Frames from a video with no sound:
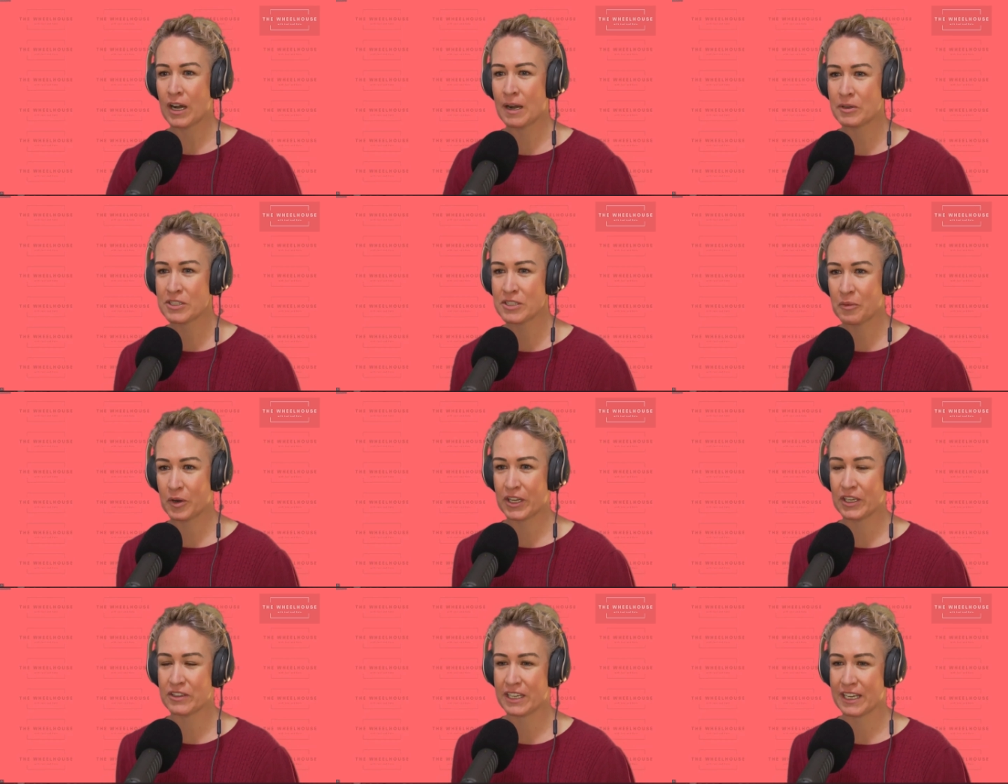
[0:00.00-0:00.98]
I'm also
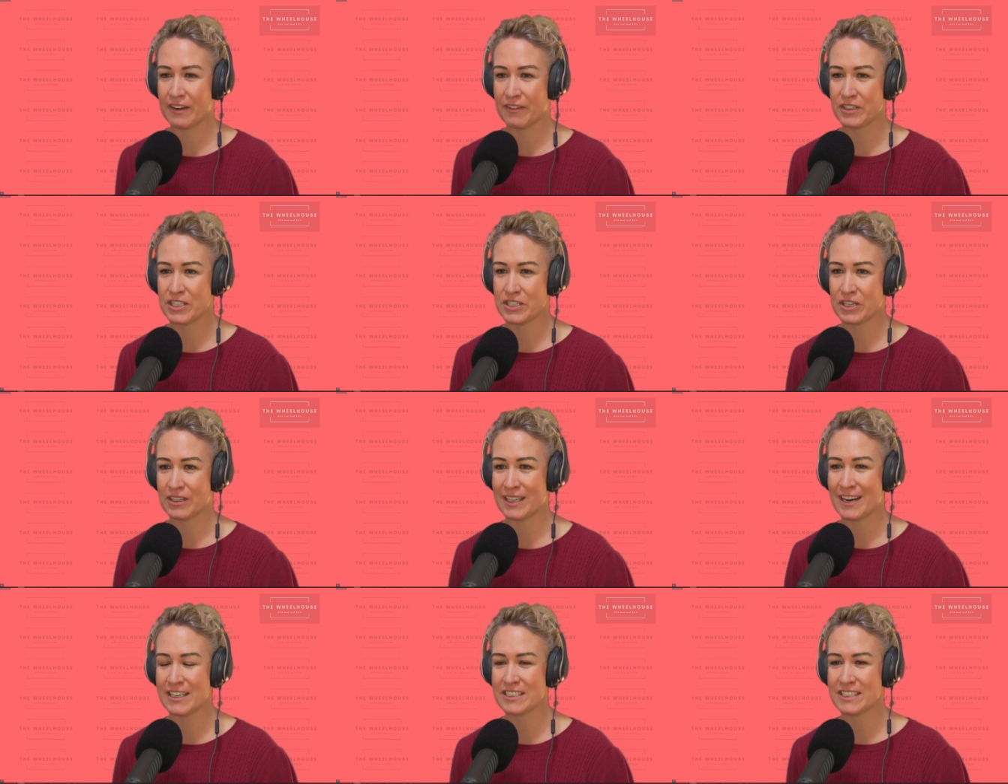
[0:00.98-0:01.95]
working on the coverage, Joel,
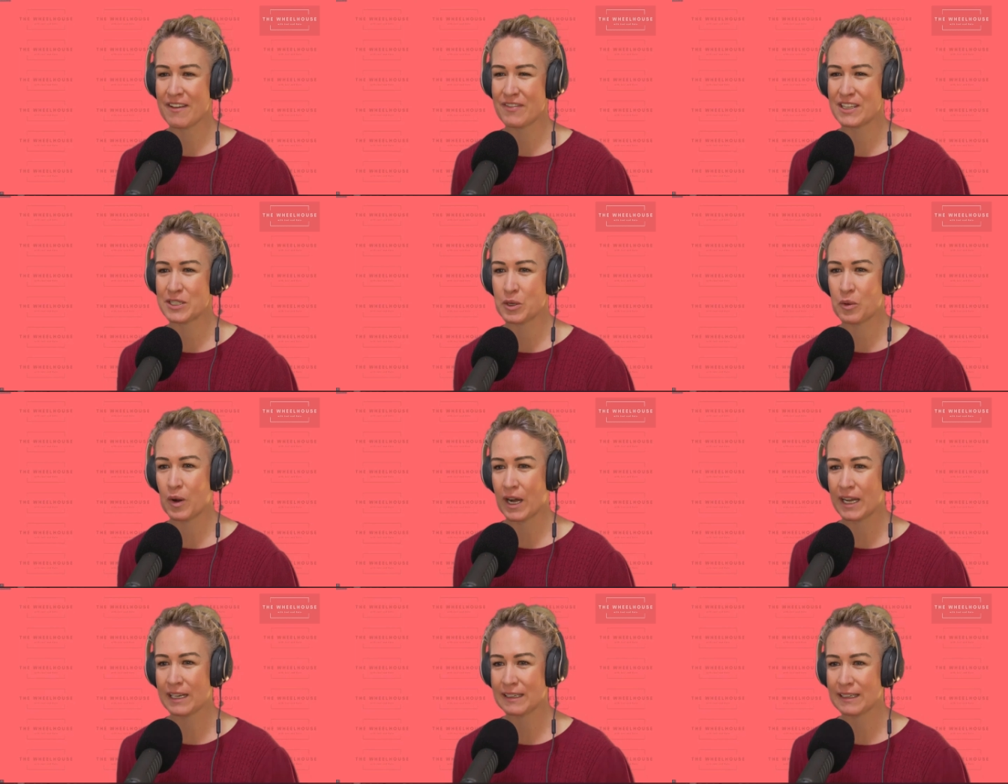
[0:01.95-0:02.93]
and I just have this
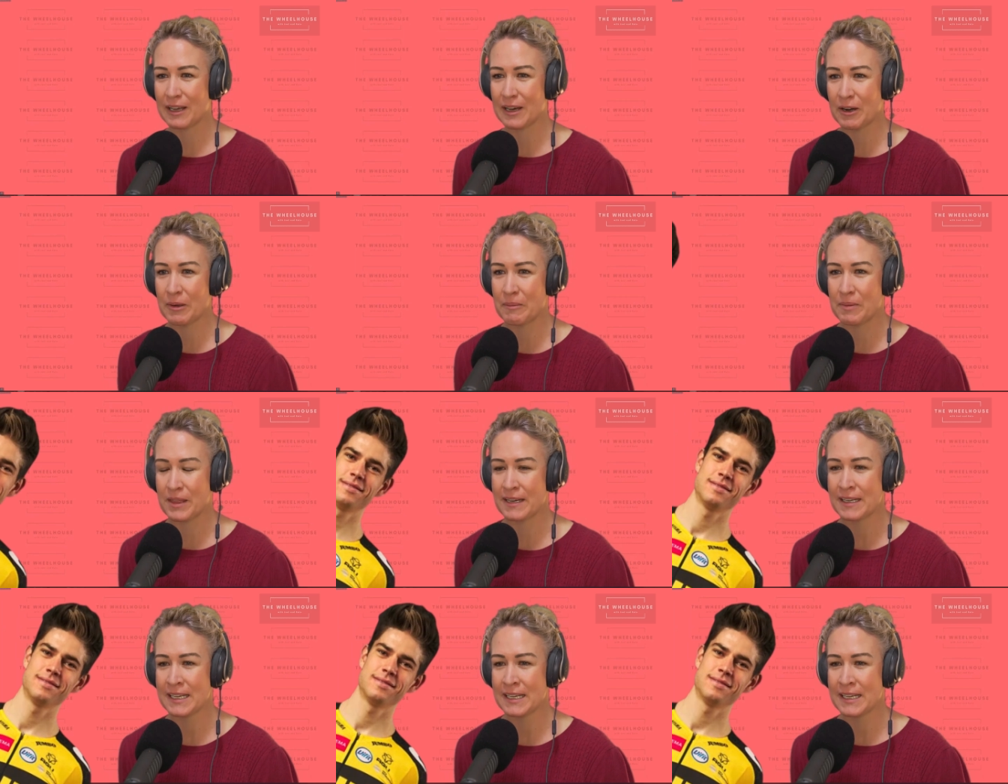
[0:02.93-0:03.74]
quiet little hope